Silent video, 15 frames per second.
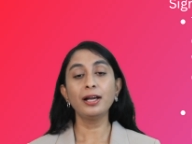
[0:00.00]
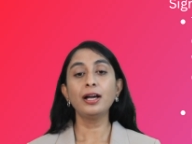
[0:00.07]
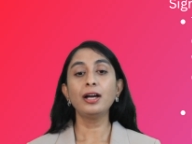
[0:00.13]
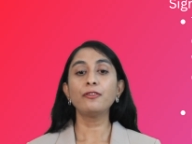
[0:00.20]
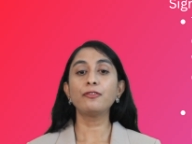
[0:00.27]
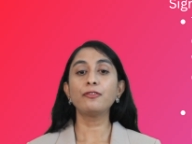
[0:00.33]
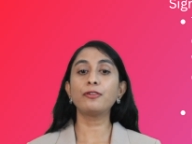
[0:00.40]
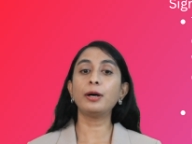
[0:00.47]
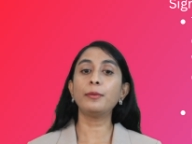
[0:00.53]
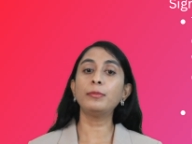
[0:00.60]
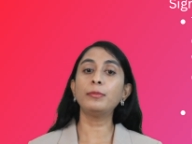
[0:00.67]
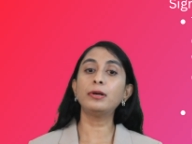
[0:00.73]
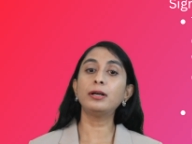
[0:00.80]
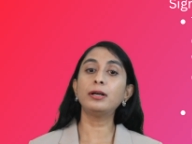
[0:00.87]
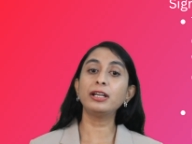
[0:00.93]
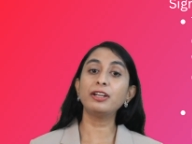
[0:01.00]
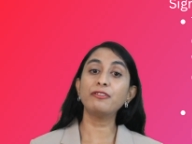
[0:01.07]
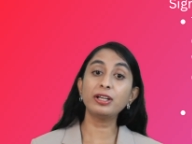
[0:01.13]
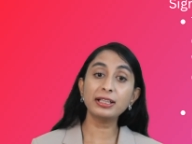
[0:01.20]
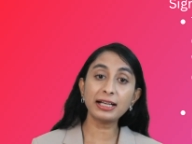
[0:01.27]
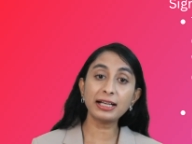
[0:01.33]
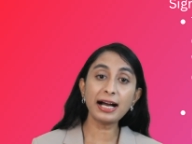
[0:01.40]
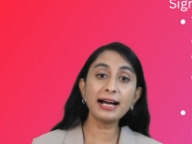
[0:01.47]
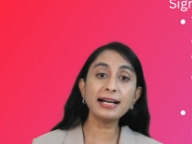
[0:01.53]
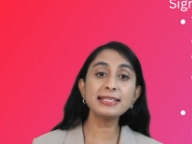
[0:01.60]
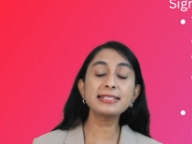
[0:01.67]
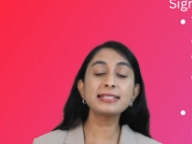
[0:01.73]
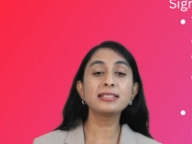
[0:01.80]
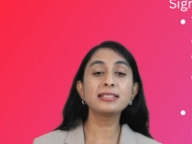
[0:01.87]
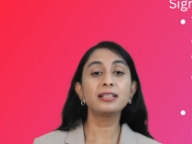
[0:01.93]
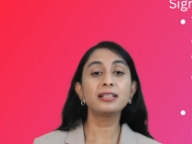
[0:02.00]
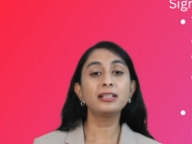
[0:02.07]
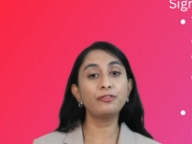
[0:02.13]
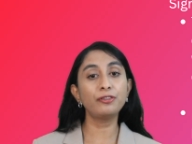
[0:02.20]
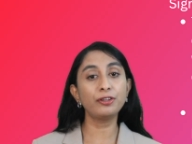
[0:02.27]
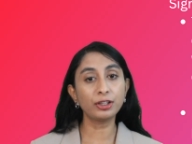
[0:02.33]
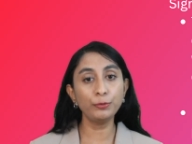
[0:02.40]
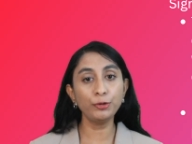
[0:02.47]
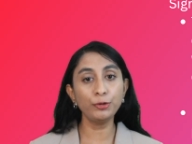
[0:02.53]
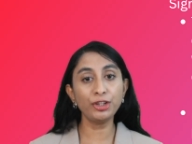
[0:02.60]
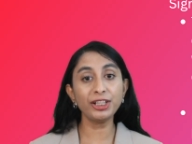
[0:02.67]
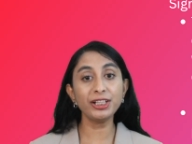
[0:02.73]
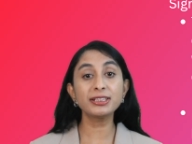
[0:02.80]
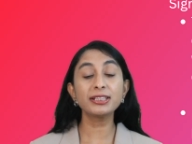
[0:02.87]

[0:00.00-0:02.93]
from different castes, different communities,